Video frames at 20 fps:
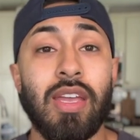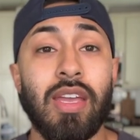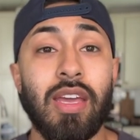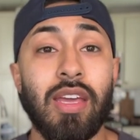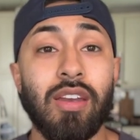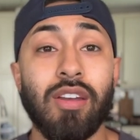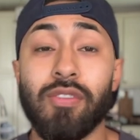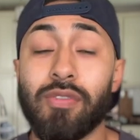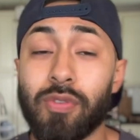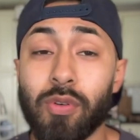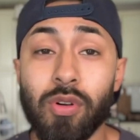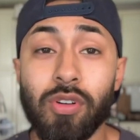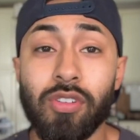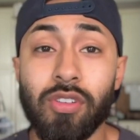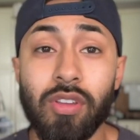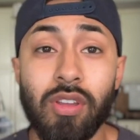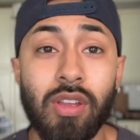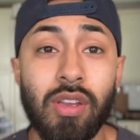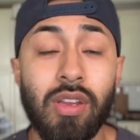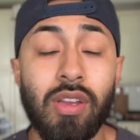And
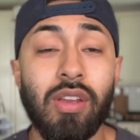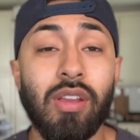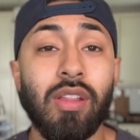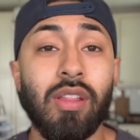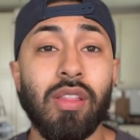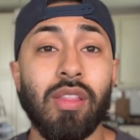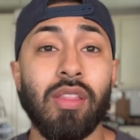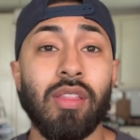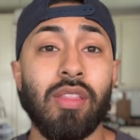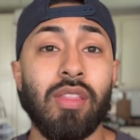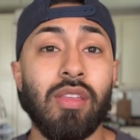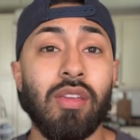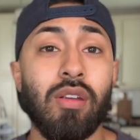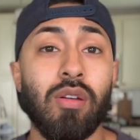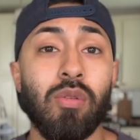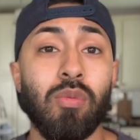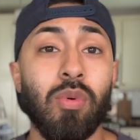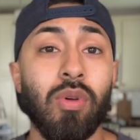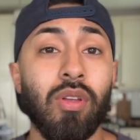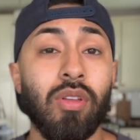unfortunately,
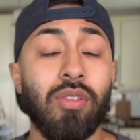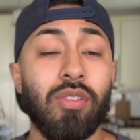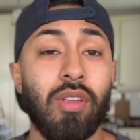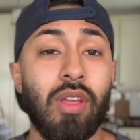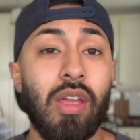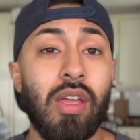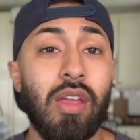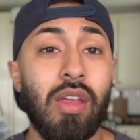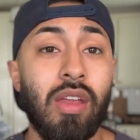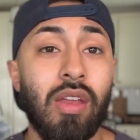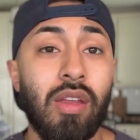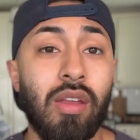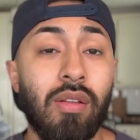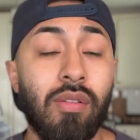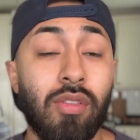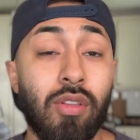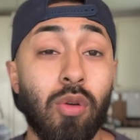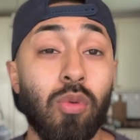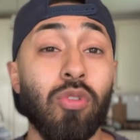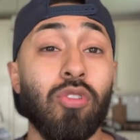there was a
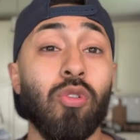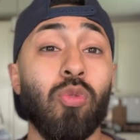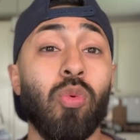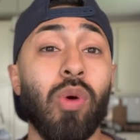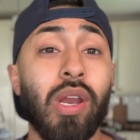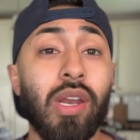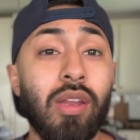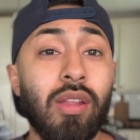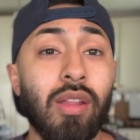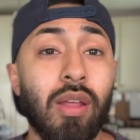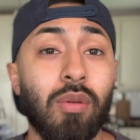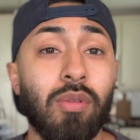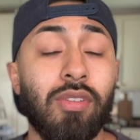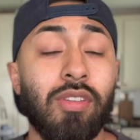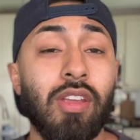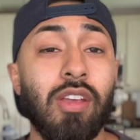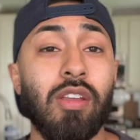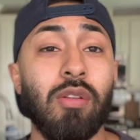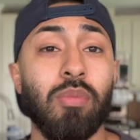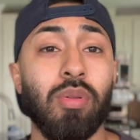there was a wedding that was
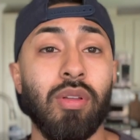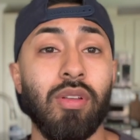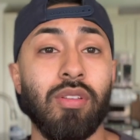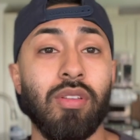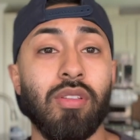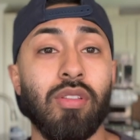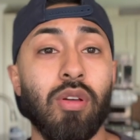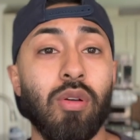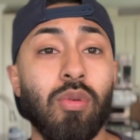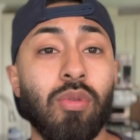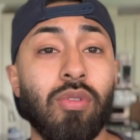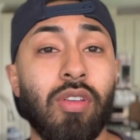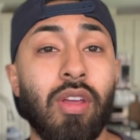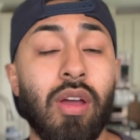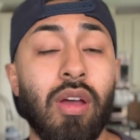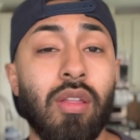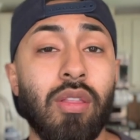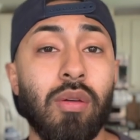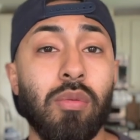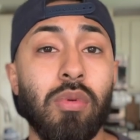taking place at the
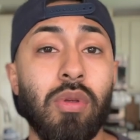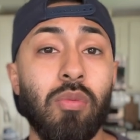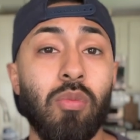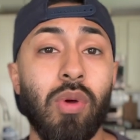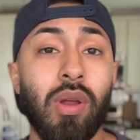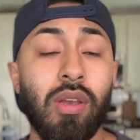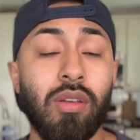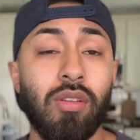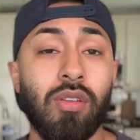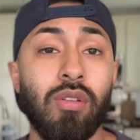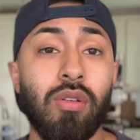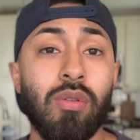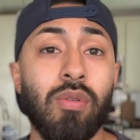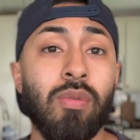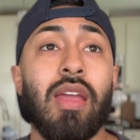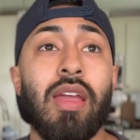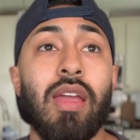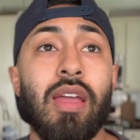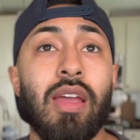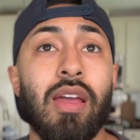hotel that we went to,
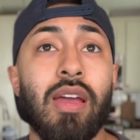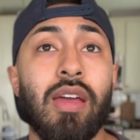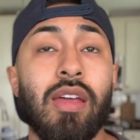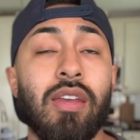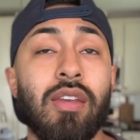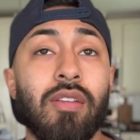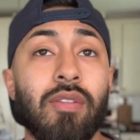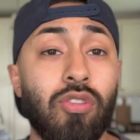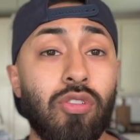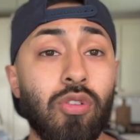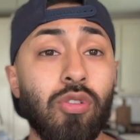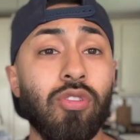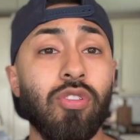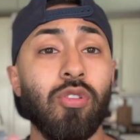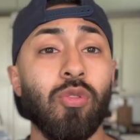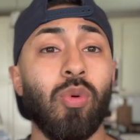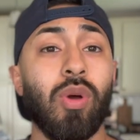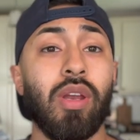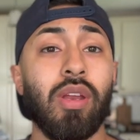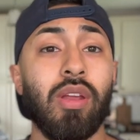and due to the
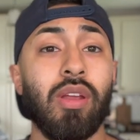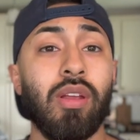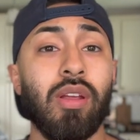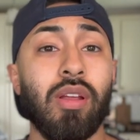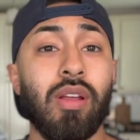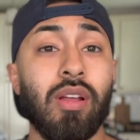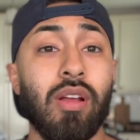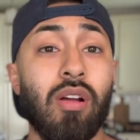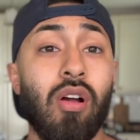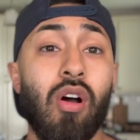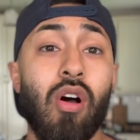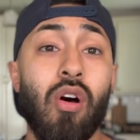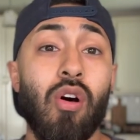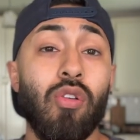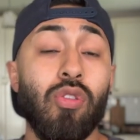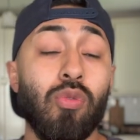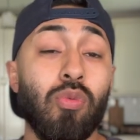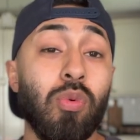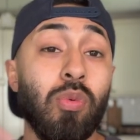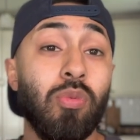wedding, all
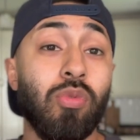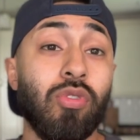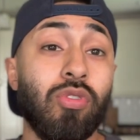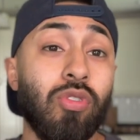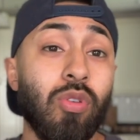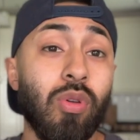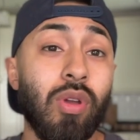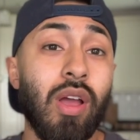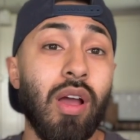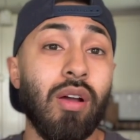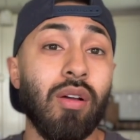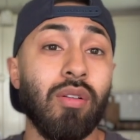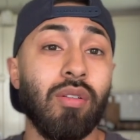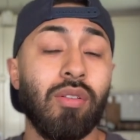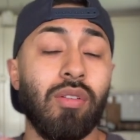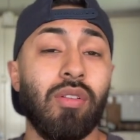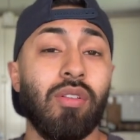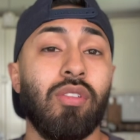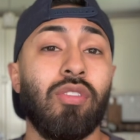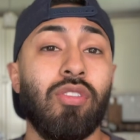the rooms were sold out.
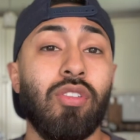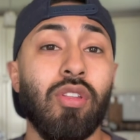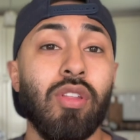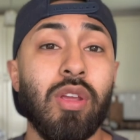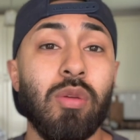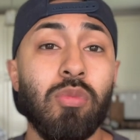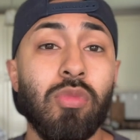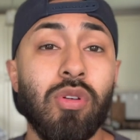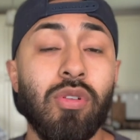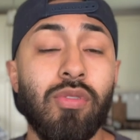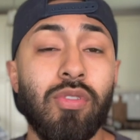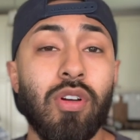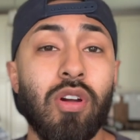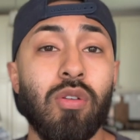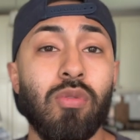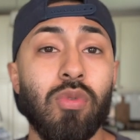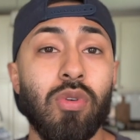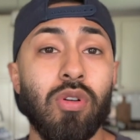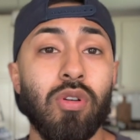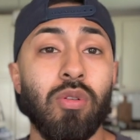So they moved our
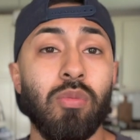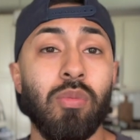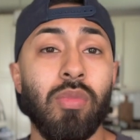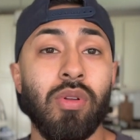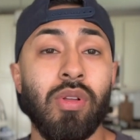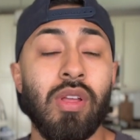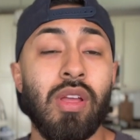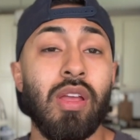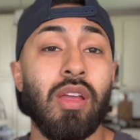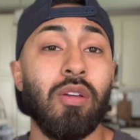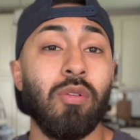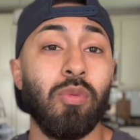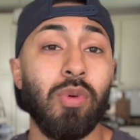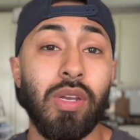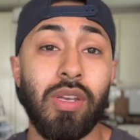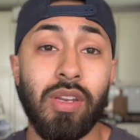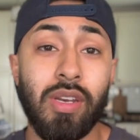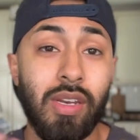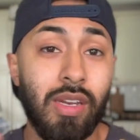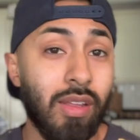room. We
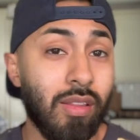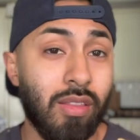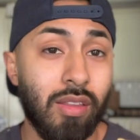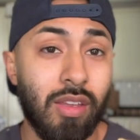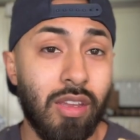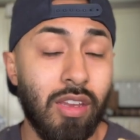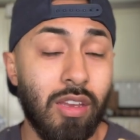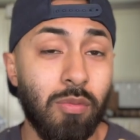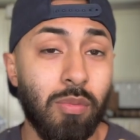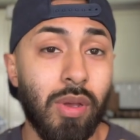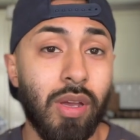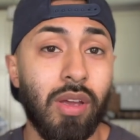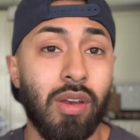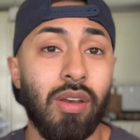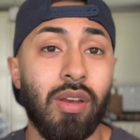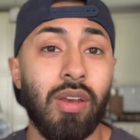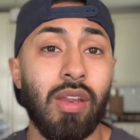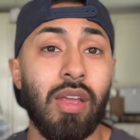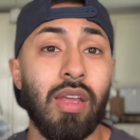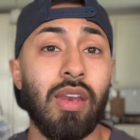didn't get the king
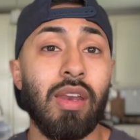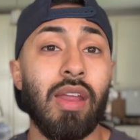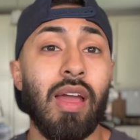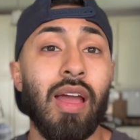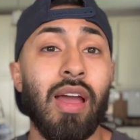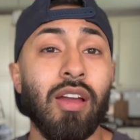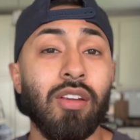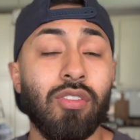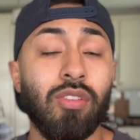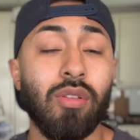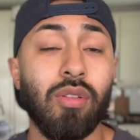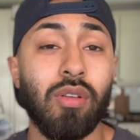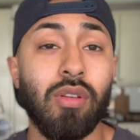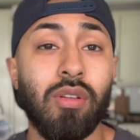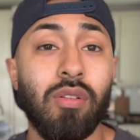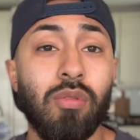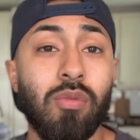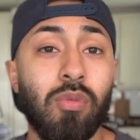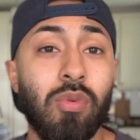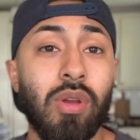bed, and
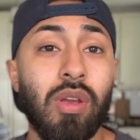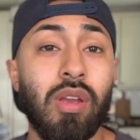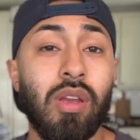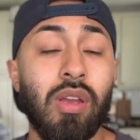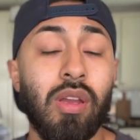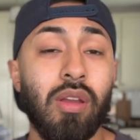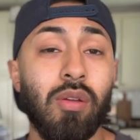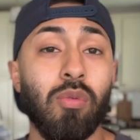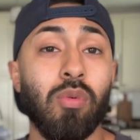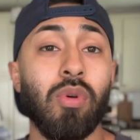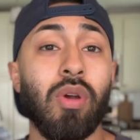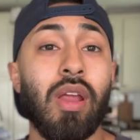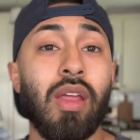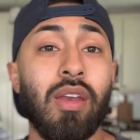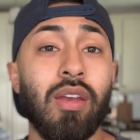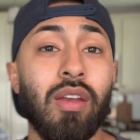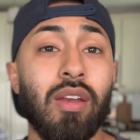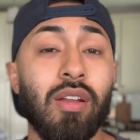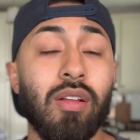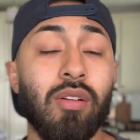actually, we were
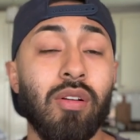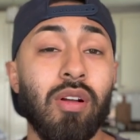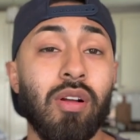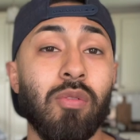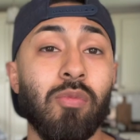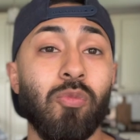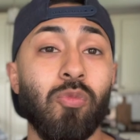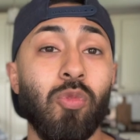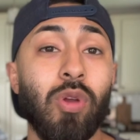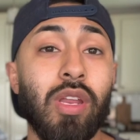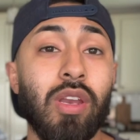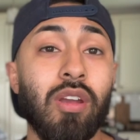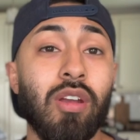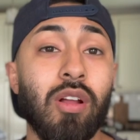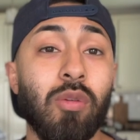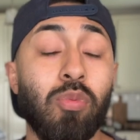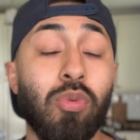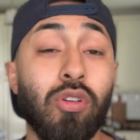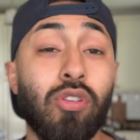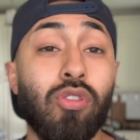ended um, we ended
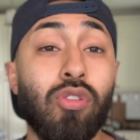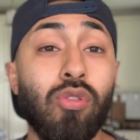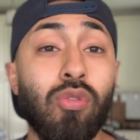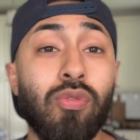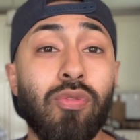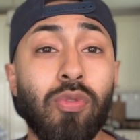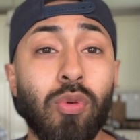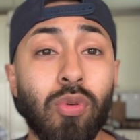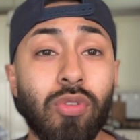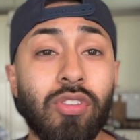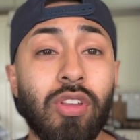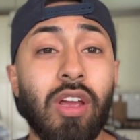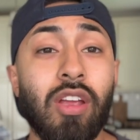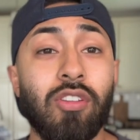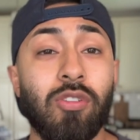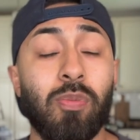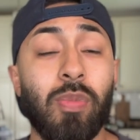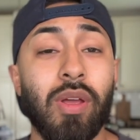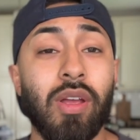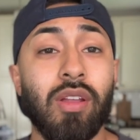up with two
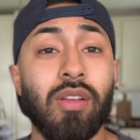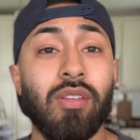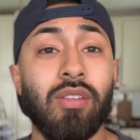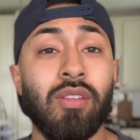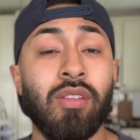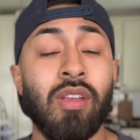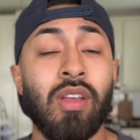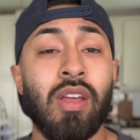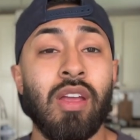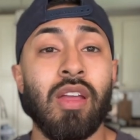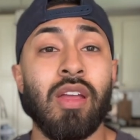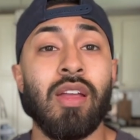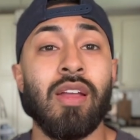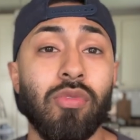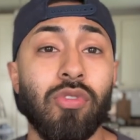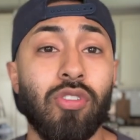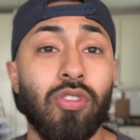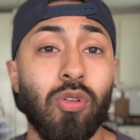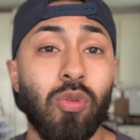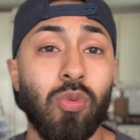full-size beds.
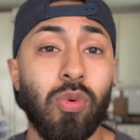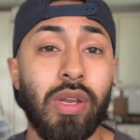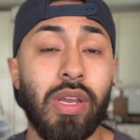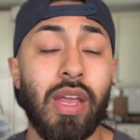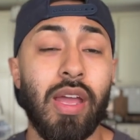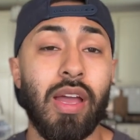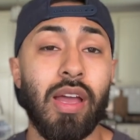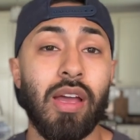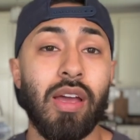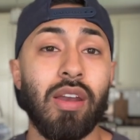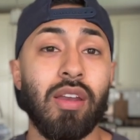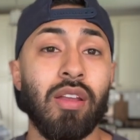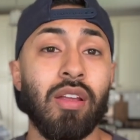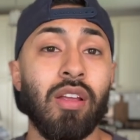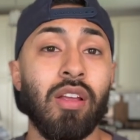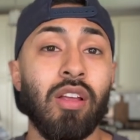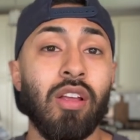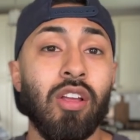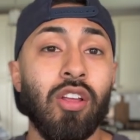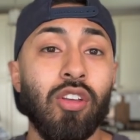So we had
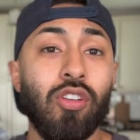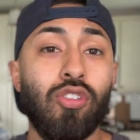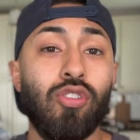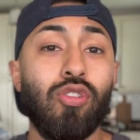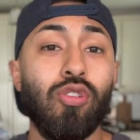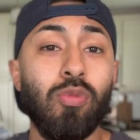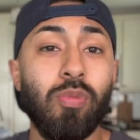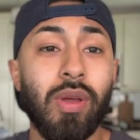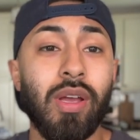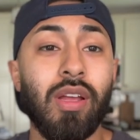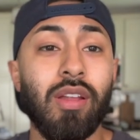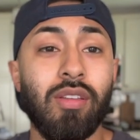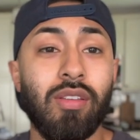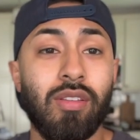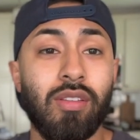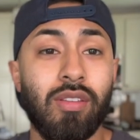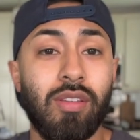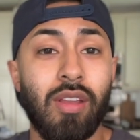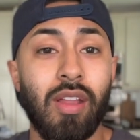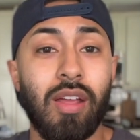two
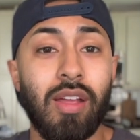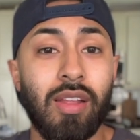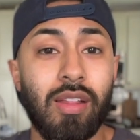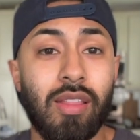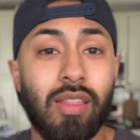beds like